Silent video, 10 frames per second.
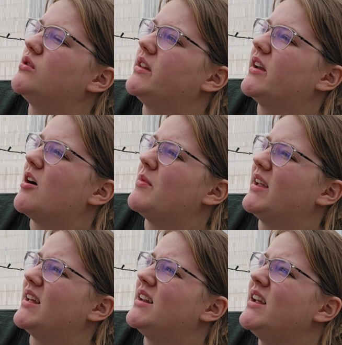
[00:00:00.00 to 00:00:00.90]
that's really
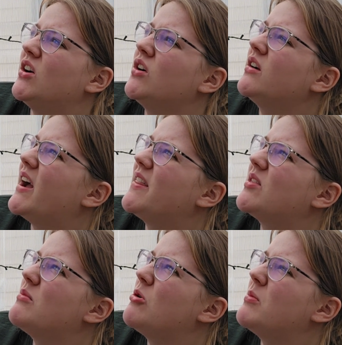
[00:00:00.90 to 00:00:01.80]
coming in here
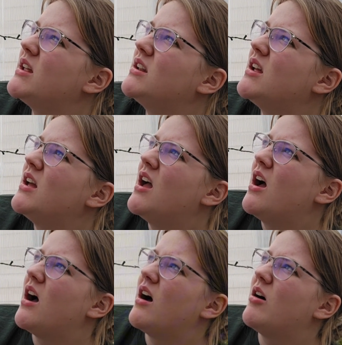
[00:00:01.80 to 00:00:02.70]
at the moment.
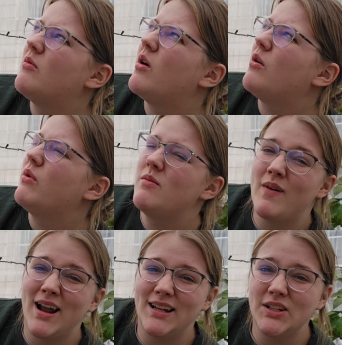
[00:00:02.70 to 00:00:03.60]
We
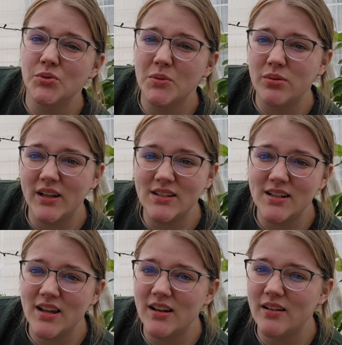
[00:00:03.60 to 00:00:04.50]
might need to
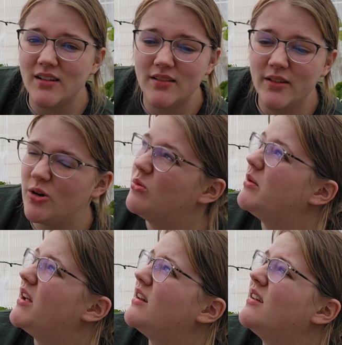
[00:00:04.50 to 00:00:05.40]
replace it in a little
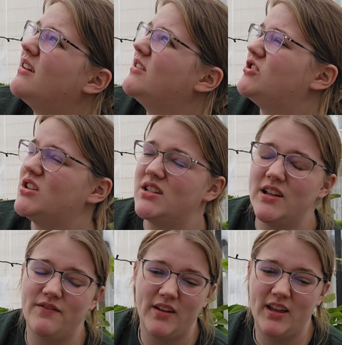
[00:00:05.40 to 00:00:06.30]
bit,
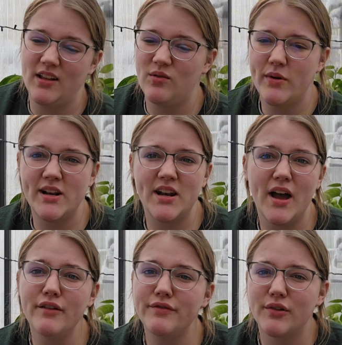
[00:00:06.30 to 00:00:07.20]
just if it gets wet
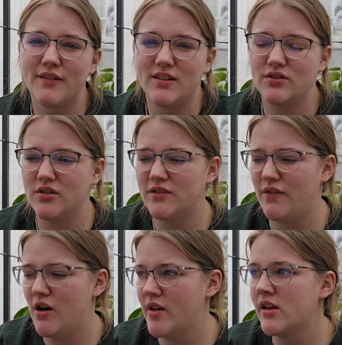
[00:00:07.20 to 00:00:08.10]
enough or if it starts
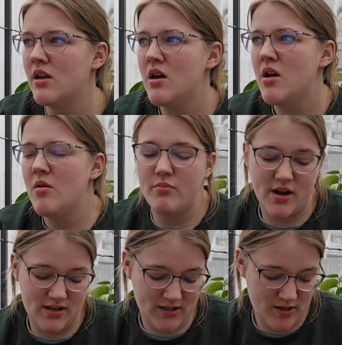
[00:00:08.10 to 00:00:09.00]
falling,
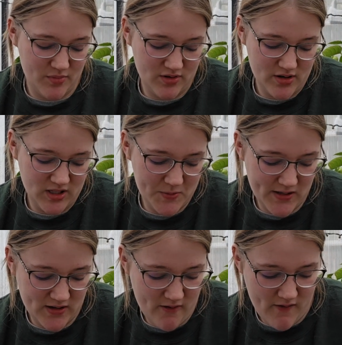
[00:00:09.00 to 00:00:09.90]
but duct tape is not
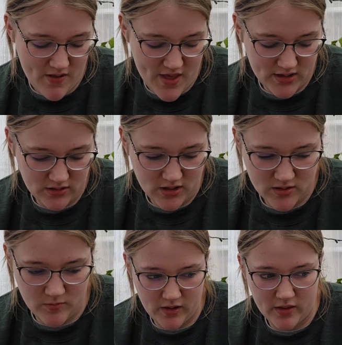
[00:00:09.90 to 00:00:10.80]
expensive, and that is
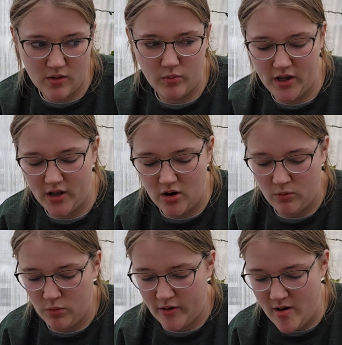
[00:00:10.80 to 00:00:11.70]
something that we
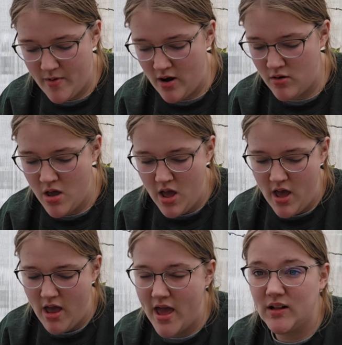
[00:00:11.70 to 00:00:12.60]
are worried about,
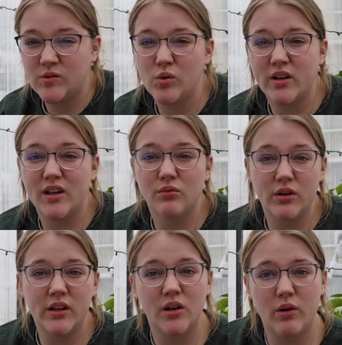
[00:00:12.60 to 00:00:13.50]
and it's working
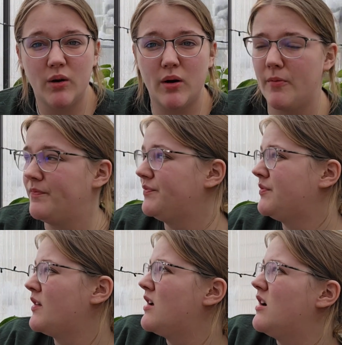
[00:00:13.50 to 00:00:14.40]
really quite well.
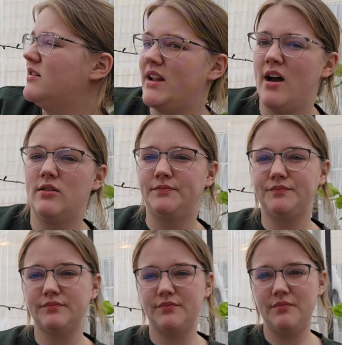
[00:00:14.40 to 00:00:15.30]
Now,
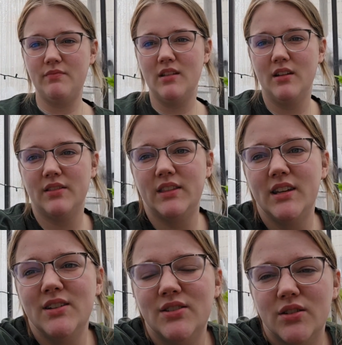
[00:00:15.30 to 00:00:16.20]

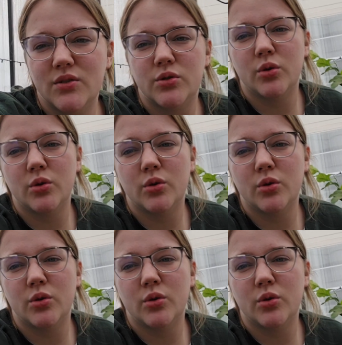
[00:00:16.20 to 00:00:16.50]
this